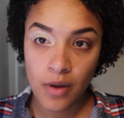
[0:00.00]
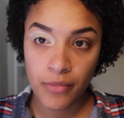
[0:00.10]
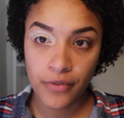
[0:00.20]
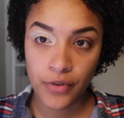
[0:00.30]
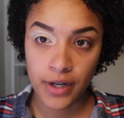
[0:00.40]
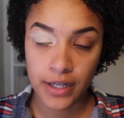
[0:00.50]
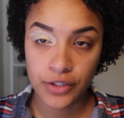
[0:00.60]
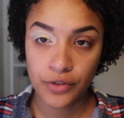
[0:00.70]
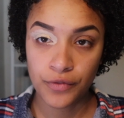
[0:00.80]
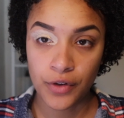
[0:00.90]
Before I get
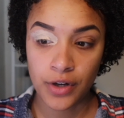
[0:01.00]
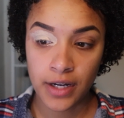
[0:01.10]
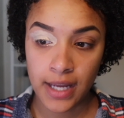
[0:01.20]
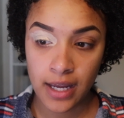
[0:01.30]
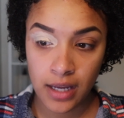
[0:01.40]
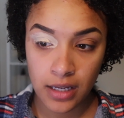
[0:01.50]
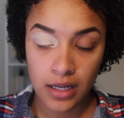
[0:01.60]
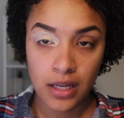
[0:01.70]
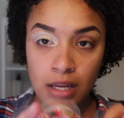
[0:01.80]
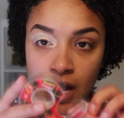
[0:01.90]
too far ahead,
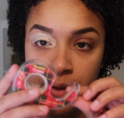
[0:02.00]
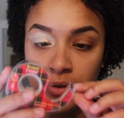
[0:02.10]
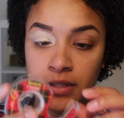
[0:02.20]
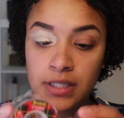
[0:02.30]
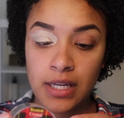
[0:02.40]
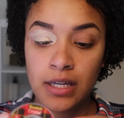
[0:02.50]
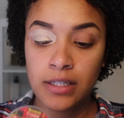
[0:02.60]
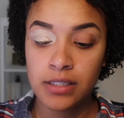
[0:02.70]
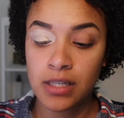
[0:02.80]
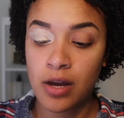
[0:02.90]
I'm going to take
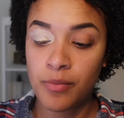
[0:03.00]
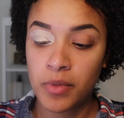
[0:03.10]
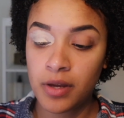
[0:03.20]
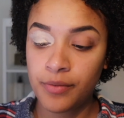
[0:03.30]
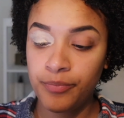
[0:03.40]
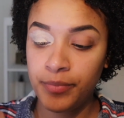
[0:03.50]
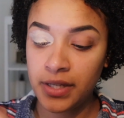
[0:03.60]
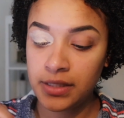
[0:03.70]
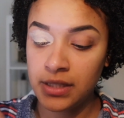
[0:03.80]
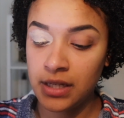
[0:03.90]
some
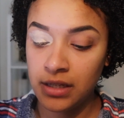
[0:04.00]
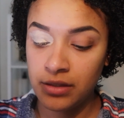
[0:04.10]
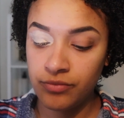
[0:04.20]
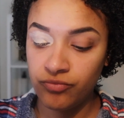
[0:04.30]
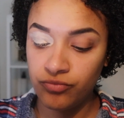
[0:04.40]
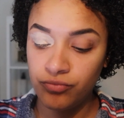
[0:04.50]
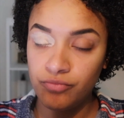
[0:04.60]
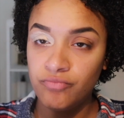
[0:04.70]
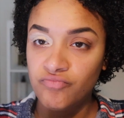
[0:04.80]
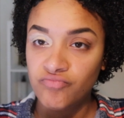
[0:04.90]
basic
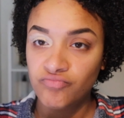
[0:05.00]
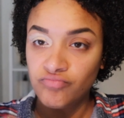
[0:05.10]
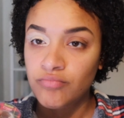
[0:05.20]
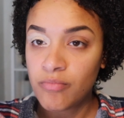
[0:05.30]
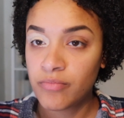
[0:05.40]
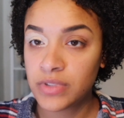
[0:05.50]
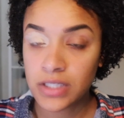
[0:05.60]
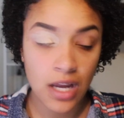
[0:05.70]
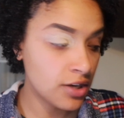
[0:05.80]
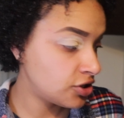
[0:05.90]

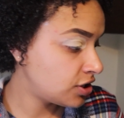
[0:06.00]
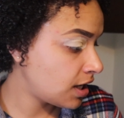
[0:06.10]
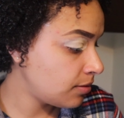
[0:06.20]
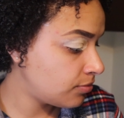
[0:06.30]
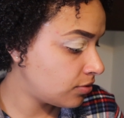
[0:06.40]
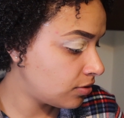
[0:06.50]
Scotch tape.